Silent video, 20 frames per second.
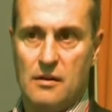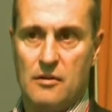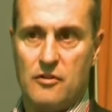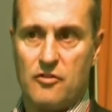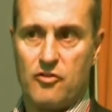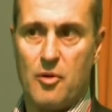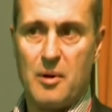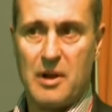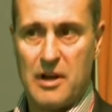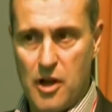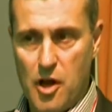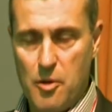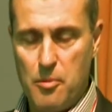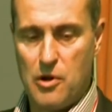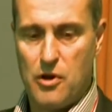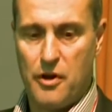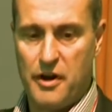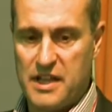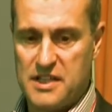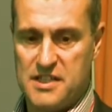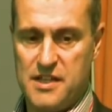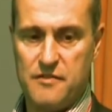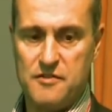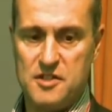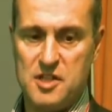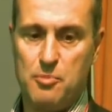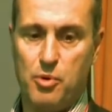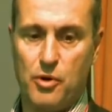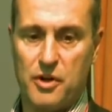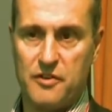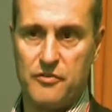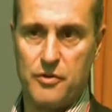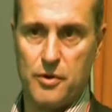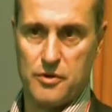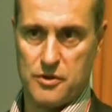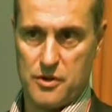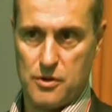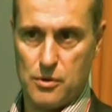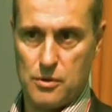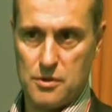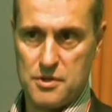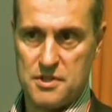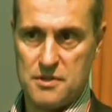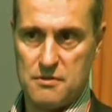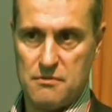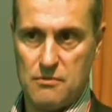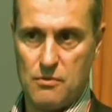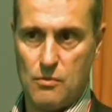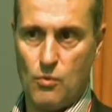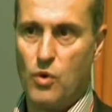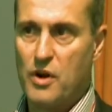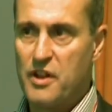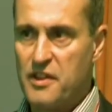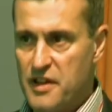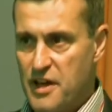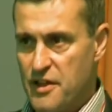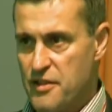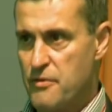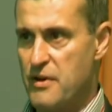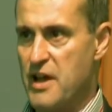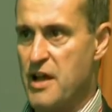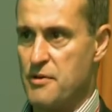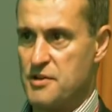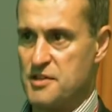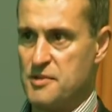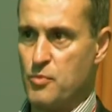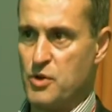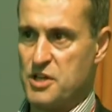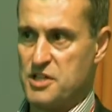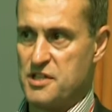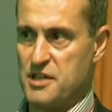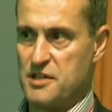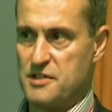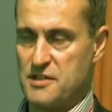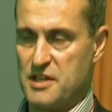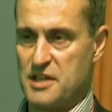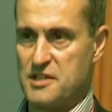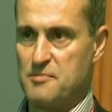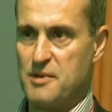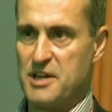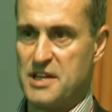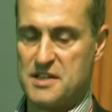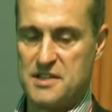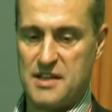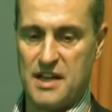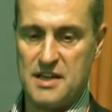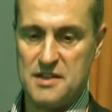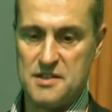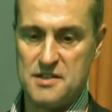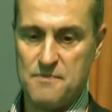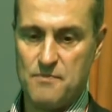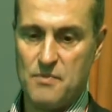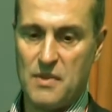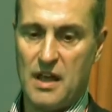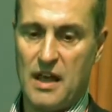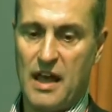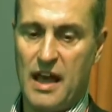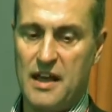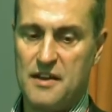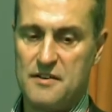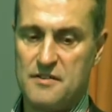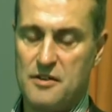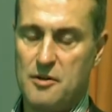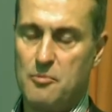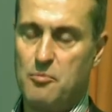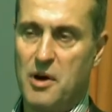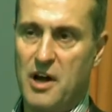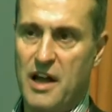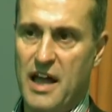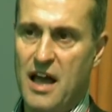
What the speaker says: From a global connectivity point of view, of course, one of the other areas in which this makes sense is that by